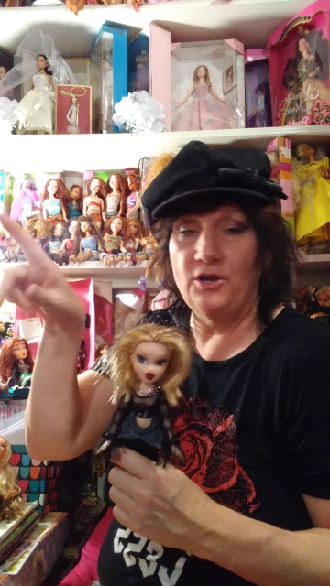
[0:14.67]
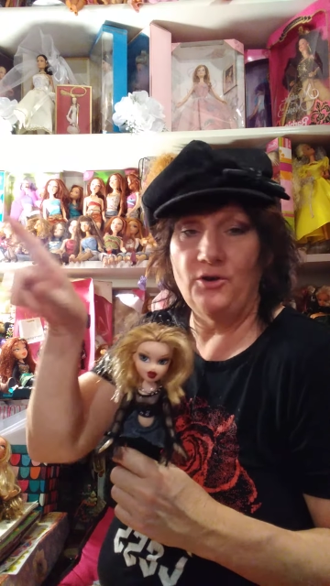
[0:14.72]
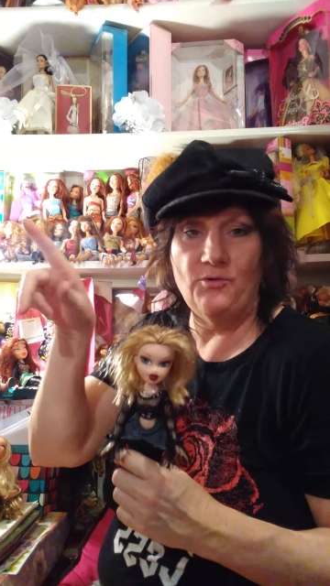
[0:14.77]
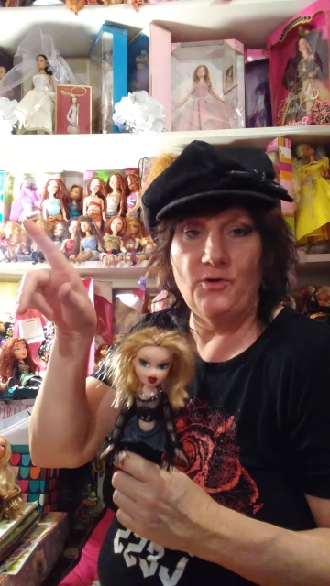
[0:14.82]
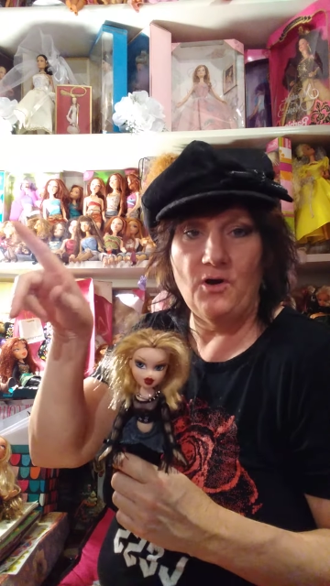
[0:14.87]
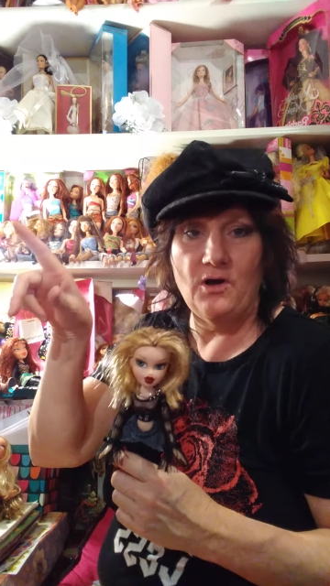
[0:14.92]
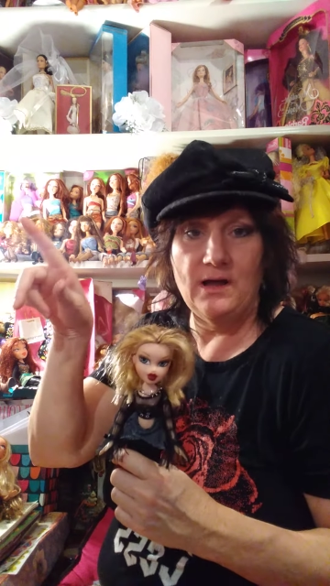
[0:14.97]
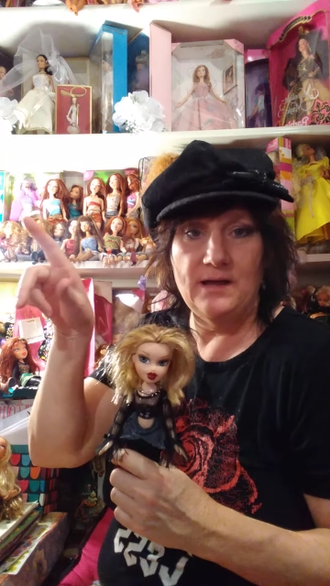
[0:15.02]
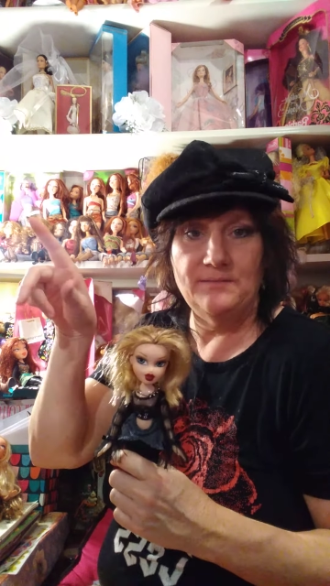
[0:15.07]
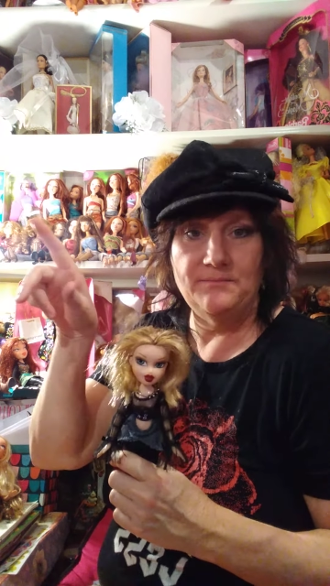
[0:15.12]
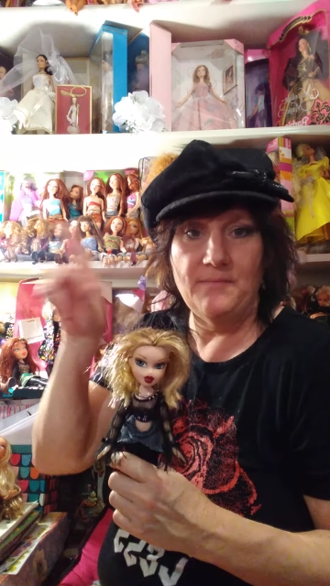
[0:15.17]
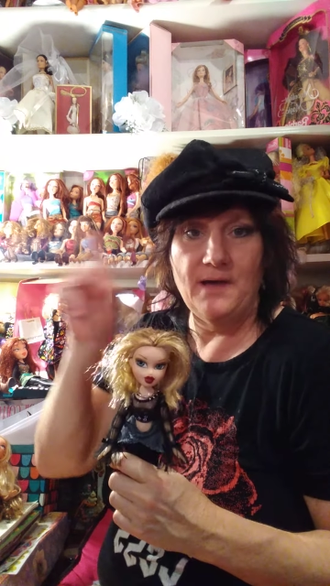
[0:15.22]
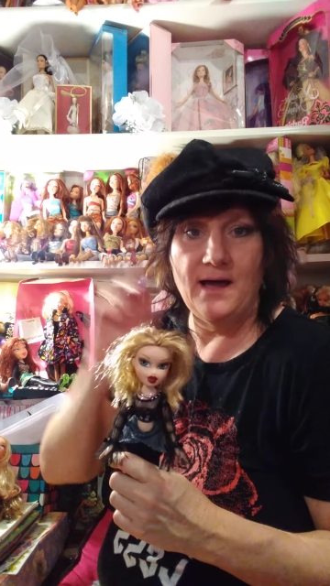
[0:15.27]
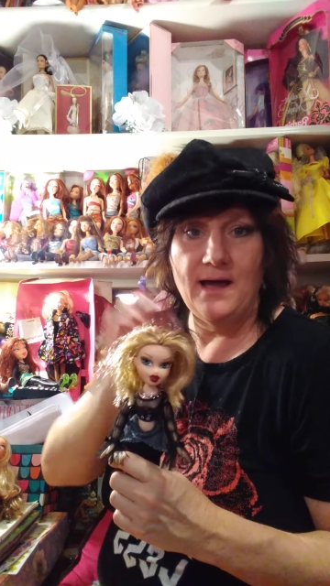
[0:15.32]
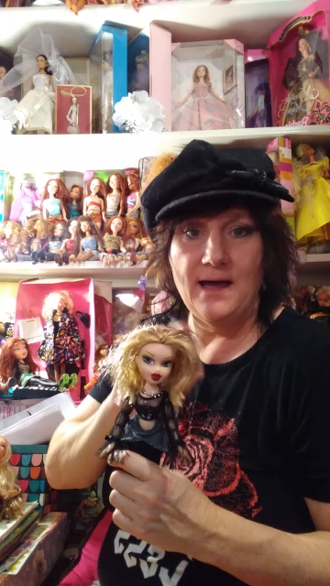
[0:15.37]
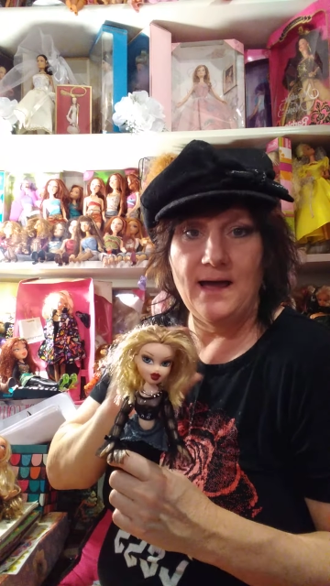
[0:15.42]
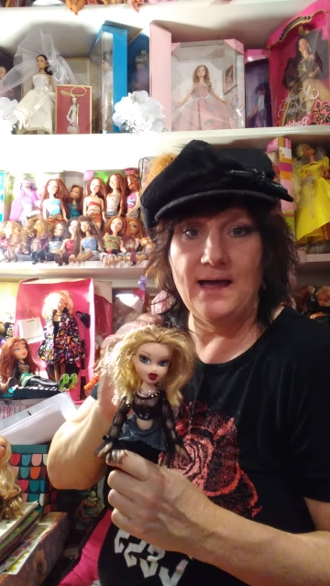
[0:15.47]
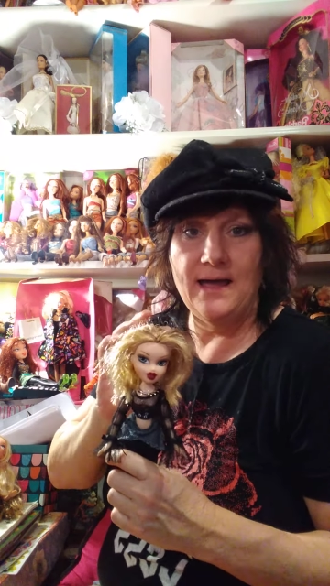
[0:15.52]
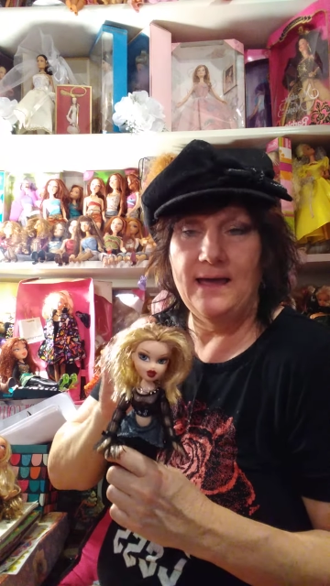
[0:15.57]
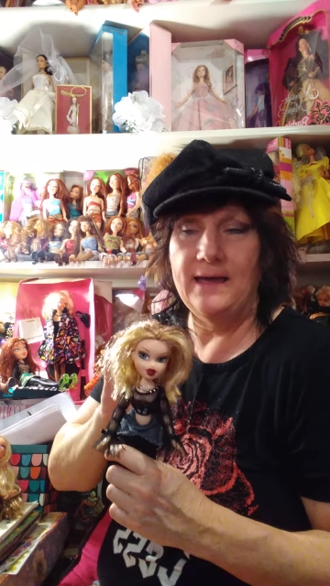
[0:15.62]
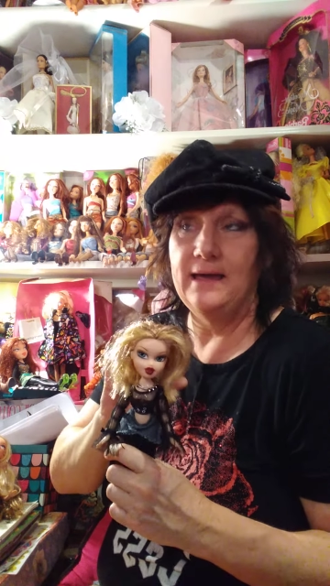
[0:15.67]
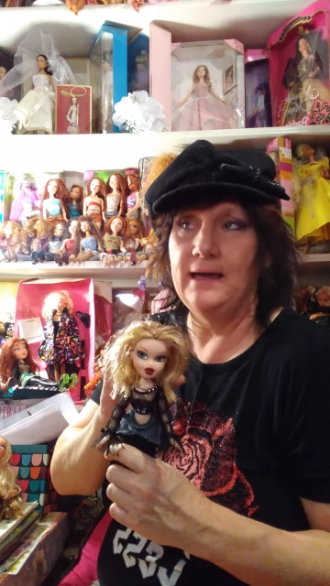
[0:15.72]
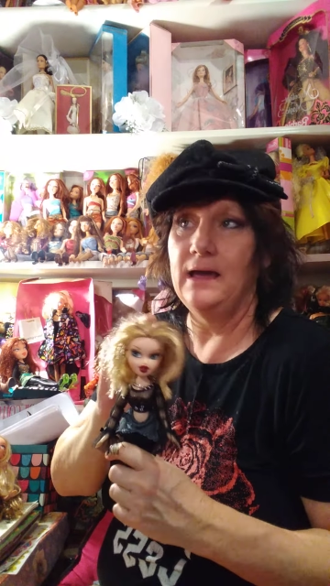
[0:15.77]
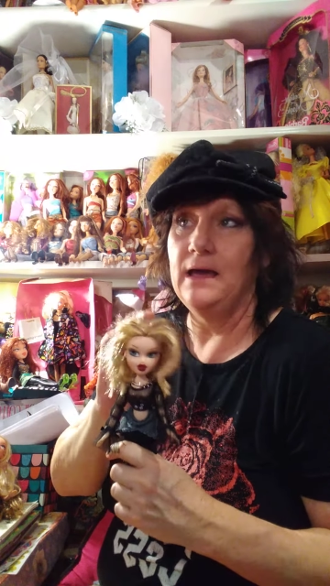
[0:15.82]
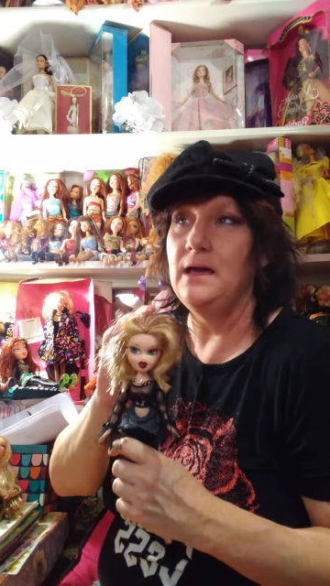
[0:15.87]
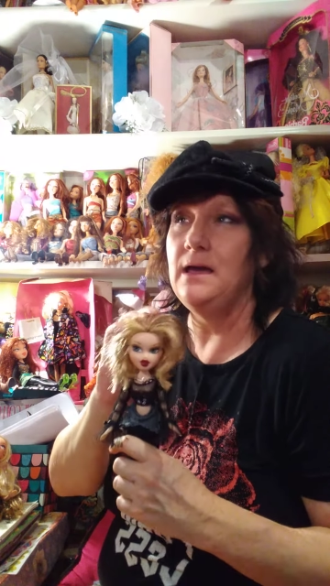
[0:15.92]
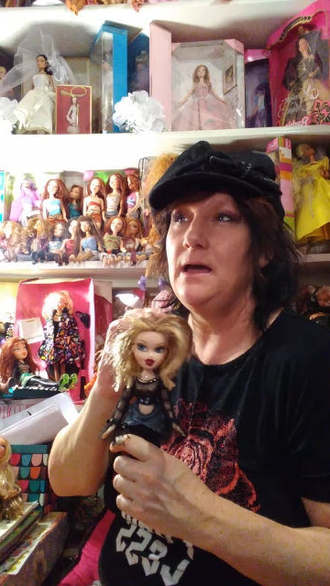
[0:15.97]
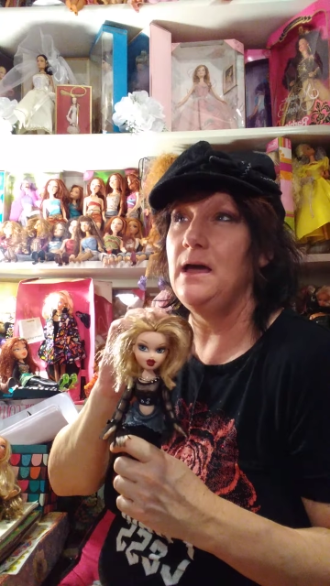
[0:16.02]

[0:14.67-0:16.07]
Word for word: go on my,